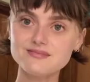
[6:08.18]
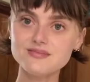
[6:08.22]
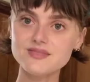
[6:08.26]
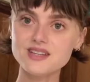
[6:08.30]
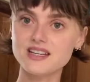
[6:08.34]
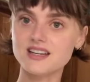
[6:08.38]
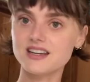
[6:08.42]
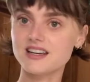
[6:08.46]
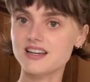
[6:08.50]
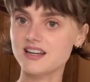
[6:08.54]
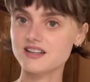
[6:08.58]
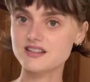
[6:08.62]

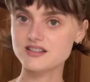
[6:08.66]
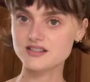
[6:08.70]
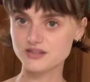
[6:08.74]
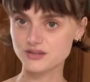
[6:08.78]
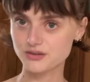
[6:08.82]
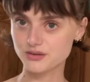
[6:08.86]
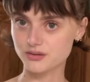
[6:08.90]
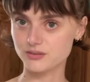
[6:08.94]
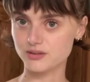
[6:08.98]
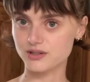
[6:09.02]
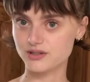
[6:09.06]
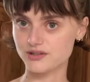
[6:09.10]
In case
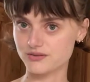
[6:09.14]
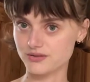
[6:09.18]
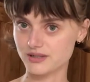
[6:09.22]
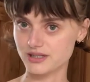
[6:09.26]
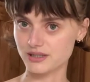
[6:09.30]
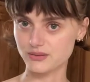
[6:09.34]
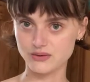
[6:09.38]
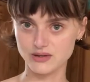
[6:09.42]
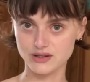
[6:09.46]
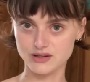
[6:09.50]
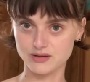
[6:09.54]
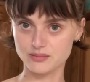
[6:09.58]
you were
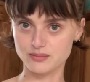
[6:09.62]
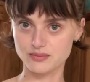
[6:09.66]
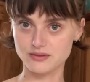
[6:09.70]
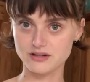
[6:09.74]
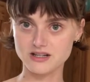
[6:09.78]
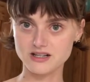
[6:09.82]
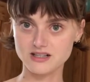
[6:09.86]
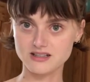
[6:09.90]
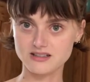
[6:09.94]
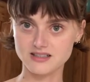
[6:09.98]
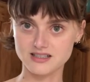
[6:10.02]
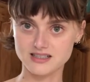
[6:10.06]
wondering where the
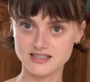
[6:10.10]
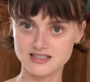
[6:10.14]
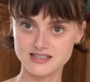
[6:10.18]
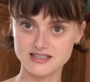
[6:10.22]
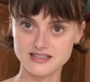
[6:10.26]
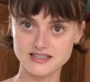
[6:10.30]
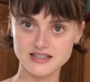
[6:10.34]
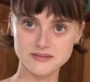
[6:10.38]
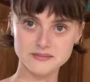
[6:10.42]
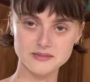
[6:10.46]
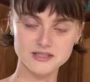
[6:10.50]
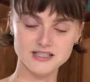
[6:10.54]
broccoli
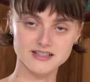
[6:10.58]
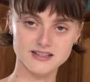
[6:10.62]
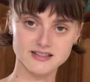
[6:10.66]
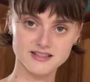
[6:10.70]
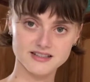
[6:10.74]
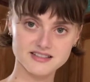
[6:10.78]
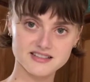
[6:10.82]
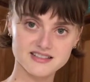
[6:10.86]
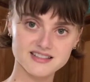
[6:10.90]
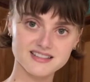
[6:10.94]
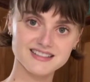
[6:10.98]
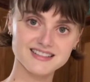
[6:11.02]
stem
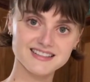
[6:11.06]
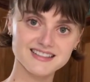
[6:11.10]
is,